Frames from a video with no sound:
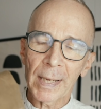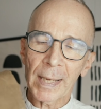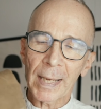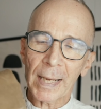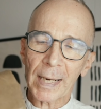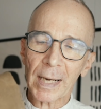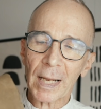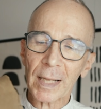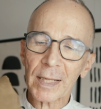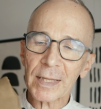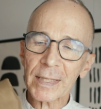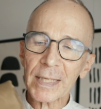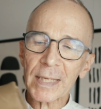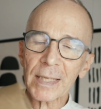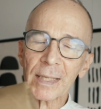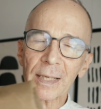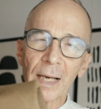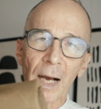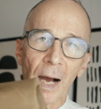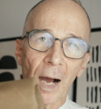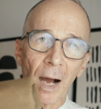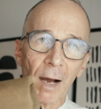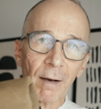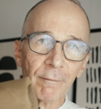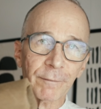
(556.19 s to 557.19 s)
And I think
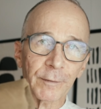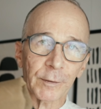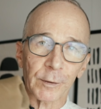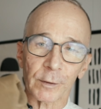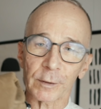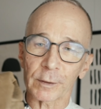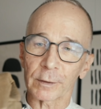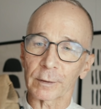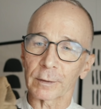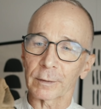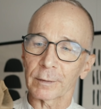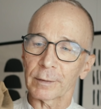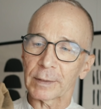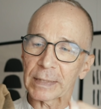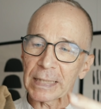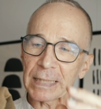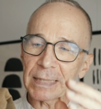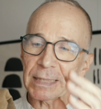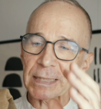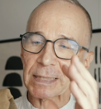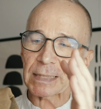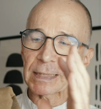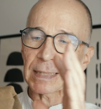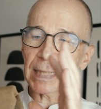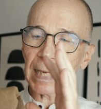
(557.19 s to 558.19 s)
after
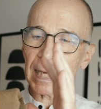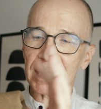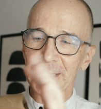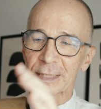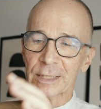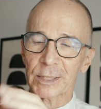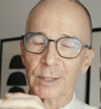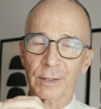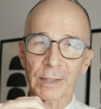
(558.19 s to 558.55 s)
this gets